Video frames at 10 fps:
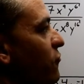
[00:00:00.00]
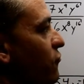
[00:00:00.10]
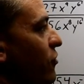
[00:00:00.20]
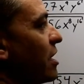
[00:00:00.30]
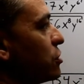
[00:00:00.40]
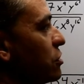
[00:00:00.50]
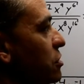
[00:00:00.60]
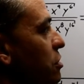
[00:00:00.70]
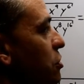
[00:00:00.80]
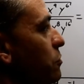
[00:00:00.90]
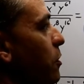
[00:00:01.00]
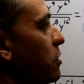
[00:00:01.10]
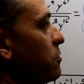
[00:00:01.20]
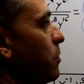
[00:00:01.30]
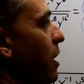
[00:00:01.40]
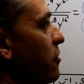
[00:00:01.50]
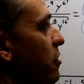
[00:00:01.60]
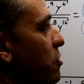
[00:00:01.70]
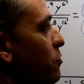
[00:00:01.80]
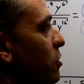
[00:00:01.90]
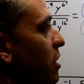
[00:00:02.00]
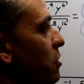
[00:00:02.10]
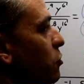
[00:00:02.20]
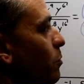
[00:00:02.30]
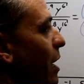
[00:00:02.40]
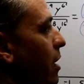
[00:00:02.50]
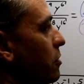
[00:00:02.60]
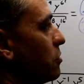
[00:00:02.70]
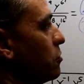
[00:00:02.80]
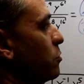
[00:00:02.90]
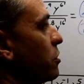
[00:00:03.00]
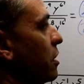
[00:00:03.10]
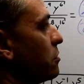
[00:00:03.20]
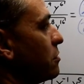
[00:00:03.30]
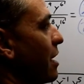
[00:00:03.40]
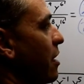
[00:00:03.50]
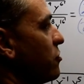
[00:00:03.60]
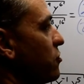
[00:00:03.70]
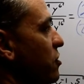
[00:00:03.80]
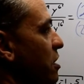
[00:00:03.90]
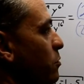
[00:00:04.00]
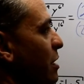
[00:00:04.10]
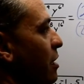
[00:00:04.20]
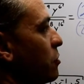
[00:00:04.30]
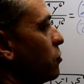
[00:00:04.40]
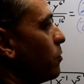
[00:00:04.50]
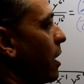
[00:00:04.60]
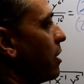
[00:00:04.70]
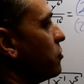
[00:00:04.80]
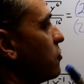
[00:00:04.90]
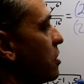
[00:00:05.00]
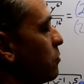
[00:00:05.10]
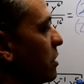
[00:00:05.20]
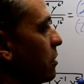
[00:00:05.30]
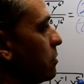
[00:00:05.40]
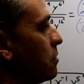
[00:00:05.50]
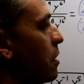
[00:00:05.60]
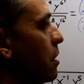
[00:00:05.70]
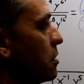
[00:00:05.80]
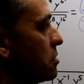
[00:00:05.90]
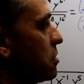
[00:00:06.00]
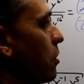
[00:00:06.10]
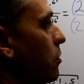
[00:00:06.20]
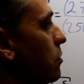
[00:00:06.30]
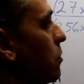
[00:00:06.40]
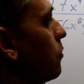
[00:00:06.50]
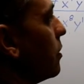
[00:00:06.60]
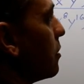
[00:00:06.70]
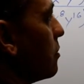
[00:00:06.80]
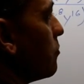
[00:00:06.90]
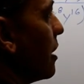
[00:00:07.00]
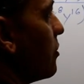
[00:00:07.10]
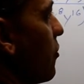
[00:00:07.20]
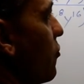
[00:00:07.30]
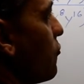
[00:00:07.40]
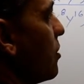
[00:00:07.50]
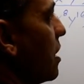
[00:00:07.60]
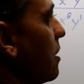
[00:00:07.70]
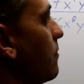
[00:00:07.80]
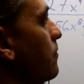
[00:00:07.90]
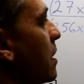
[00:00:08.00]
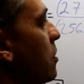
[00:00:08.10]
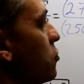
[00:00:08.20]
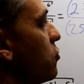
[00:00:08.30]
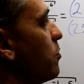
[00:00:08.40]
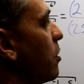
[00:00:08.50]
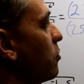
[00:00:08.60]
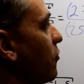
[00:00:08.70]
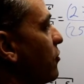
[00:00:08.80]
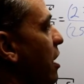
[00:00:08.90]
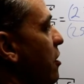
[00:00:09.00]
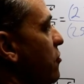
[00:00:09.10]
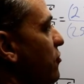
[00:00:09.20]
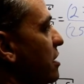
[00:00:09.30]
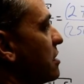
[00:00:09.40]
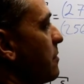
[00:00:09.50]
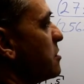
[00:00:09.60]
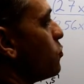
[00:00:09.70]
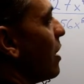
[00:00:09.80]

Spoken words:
of fractions, you multiply the numerator by the numerator and the denominator by the denominator. So we are going to write 3 to the power of 3 times